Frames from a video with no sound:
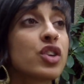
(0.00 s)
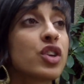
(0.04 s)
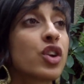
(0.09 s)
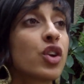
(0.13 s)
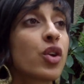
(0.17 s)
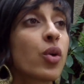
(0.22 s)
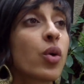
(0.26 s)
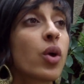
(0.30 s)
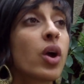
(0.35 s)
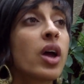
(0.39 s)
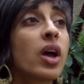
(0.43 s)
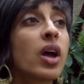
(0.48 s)

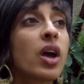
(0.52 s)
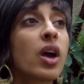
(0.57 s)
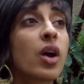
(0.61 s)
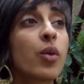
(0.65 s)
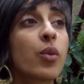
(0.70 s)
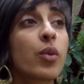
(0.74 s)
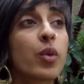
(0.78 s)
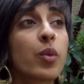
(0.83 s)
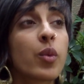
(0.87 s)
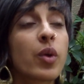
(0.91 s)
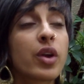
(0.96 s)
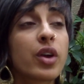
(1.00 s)

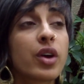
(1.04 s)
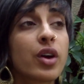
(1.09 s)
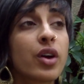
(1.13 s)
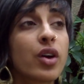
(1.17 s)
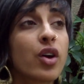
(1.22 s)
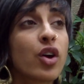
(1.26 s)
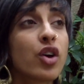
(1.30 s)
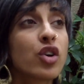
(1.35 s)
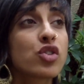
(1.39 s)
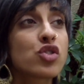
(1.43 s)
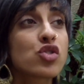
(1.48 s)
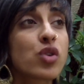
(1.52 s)
We want to
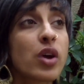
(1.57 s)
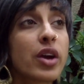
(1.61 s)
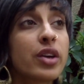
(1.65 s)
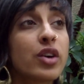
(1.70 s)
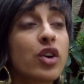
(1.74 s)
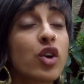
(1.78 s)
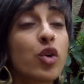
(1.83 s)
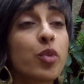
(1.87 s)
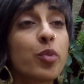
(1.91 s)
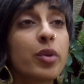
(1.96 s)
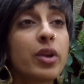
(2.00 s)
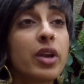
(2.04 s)
try
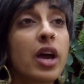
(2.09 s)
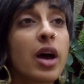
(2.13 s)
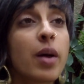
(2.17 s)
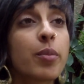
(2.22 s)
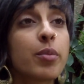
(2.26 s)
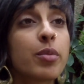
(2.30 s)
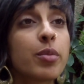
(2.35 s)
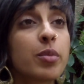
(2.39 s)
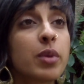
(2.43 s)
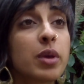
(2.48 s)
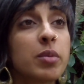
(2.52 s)
to open up